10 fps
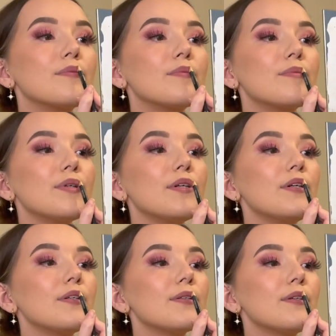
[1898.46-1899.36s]
But yeah, I
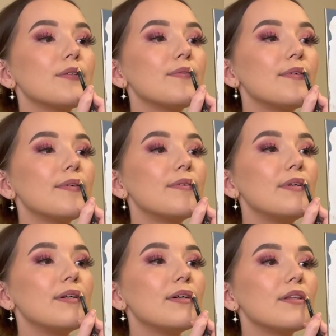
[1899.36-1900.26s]
just like to follow it
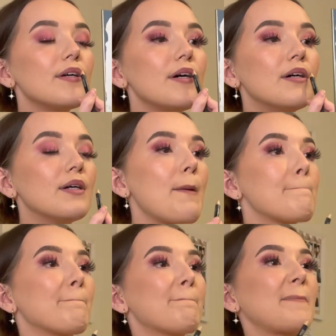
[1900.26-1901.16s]
around like that.
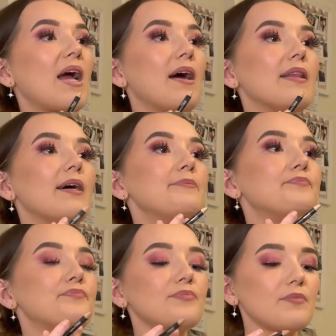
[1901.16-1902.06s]
And
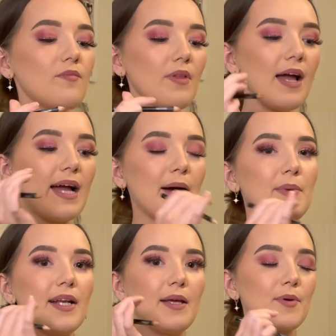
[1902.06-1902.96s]
then I add my
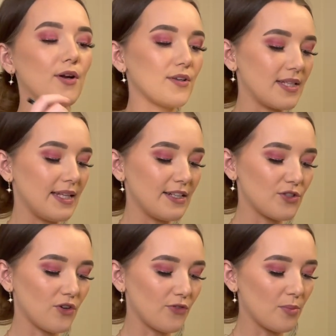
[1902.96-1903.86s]
lip gloss and then it
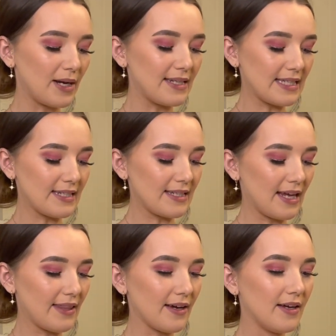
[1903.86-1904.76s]
sort of all blends in
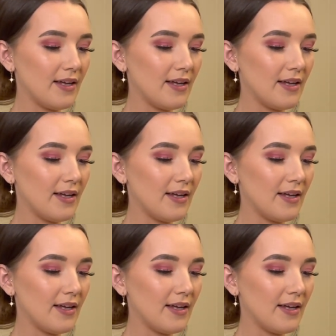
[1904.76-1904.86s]
together.